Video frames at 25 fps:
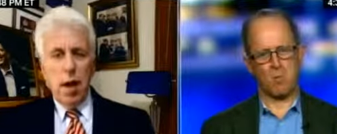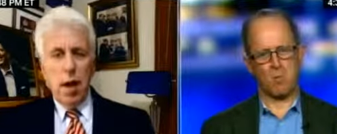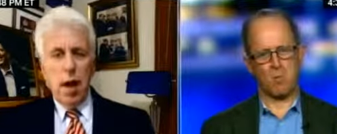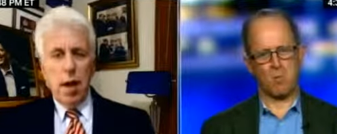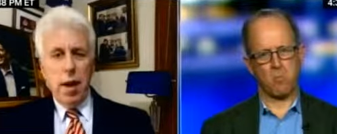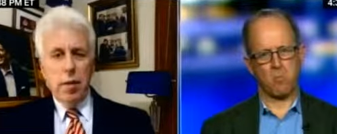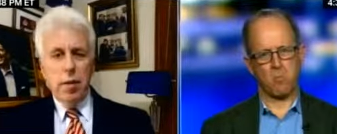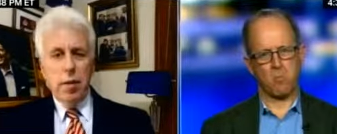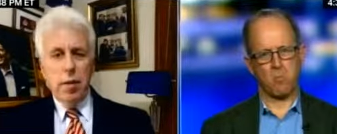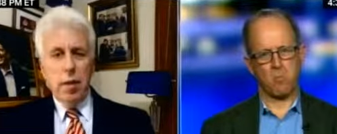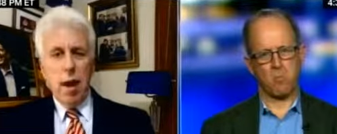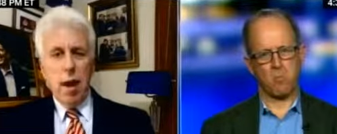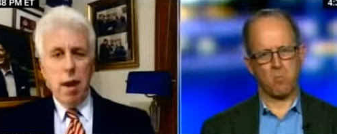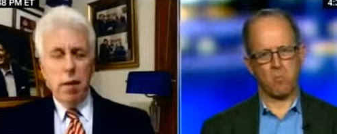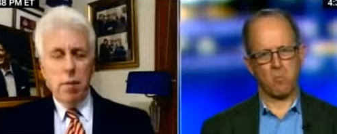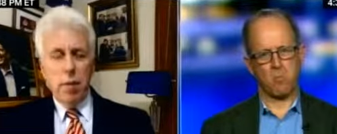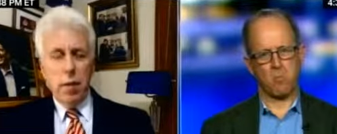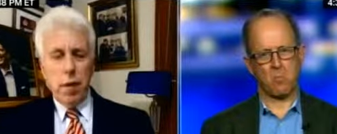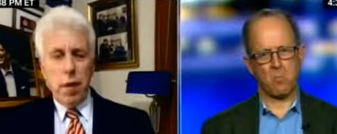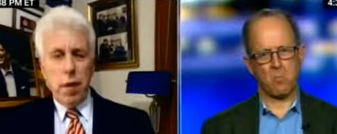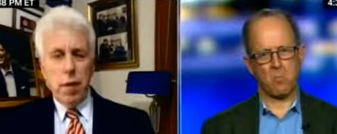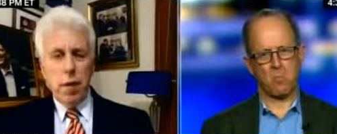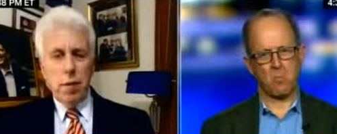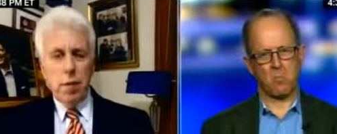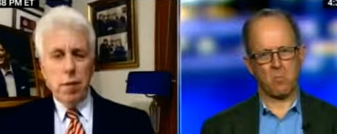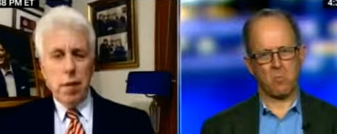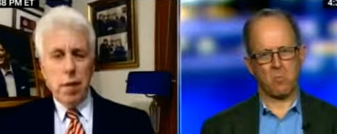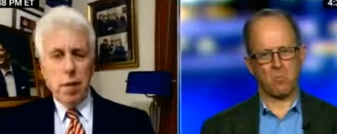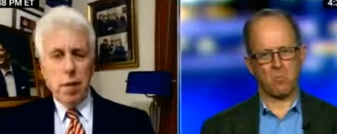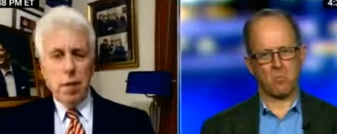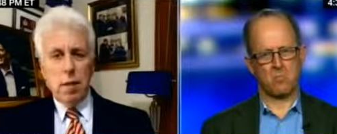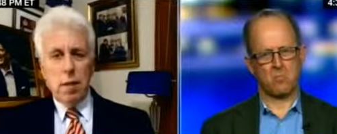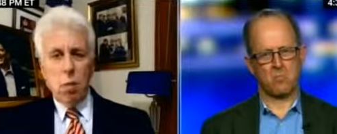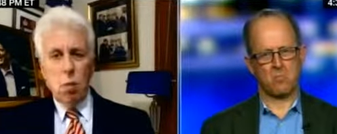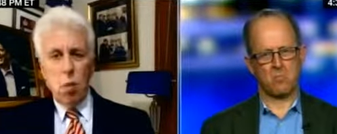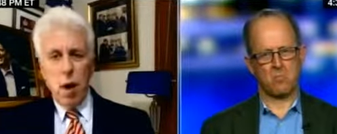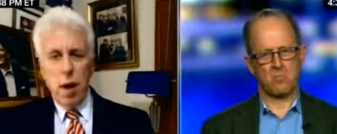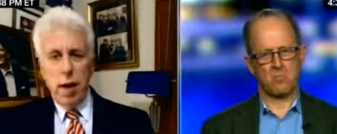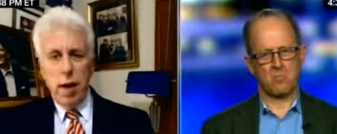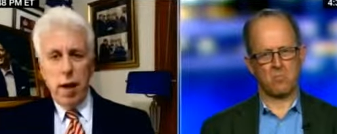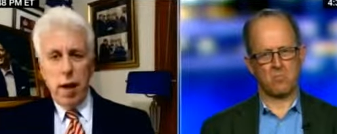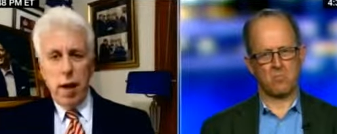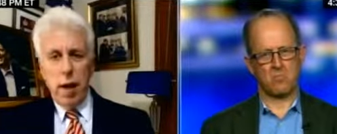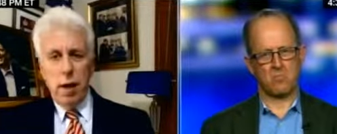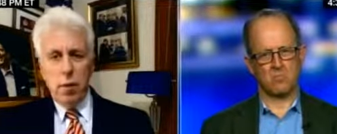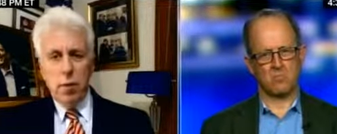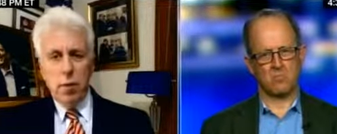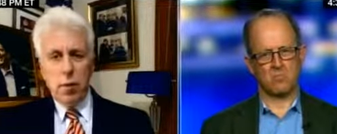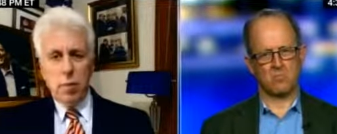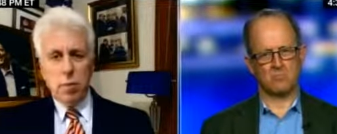Speaker 1: as confidants in the White
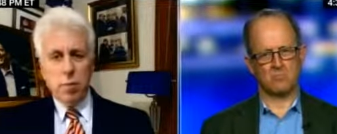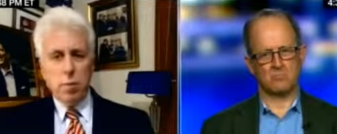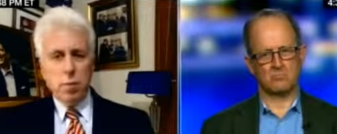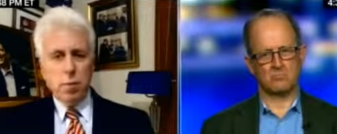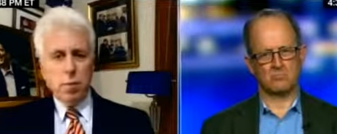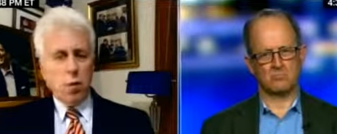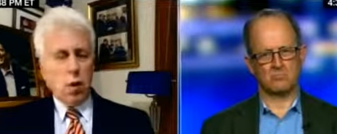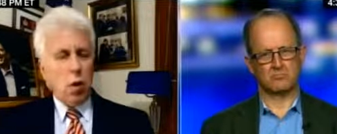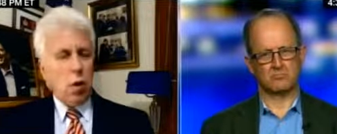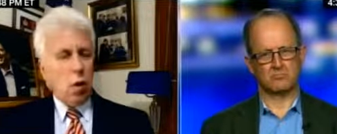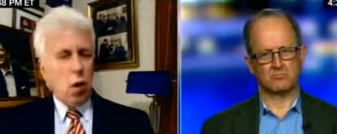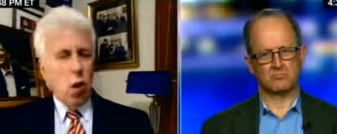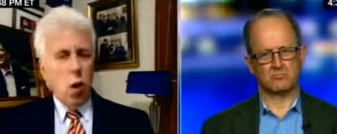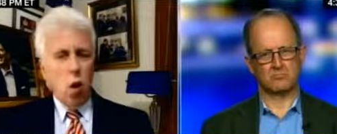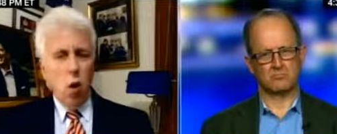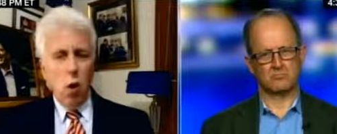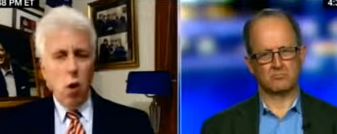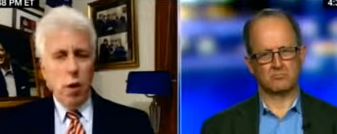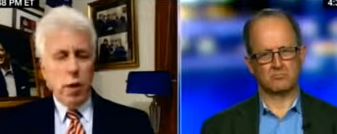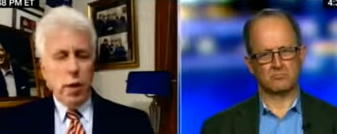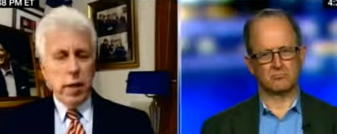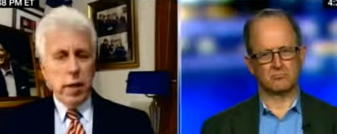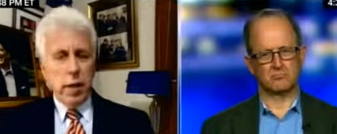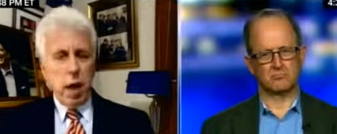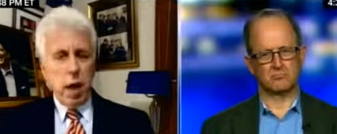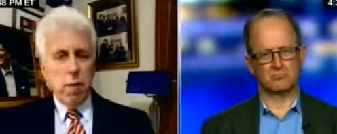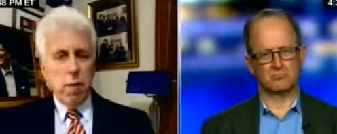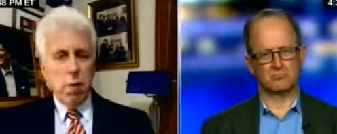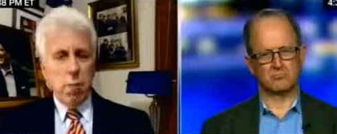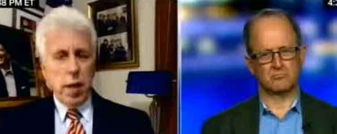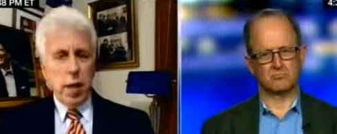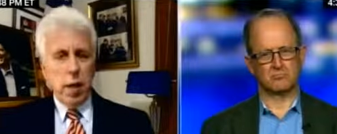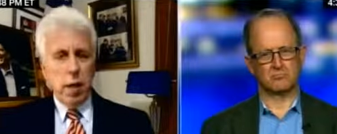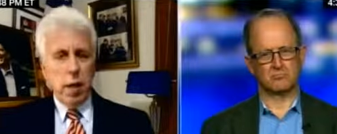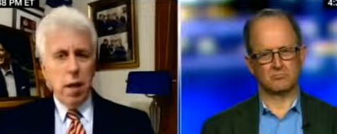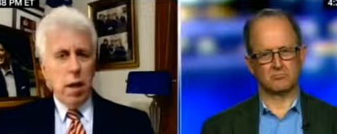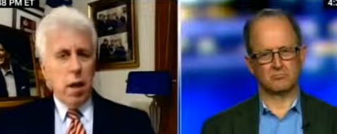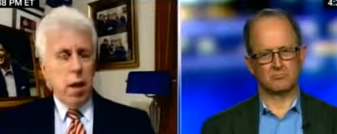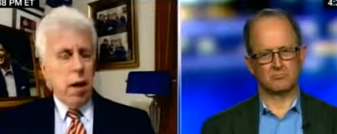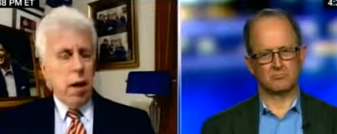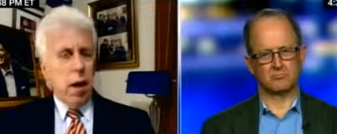House or in government,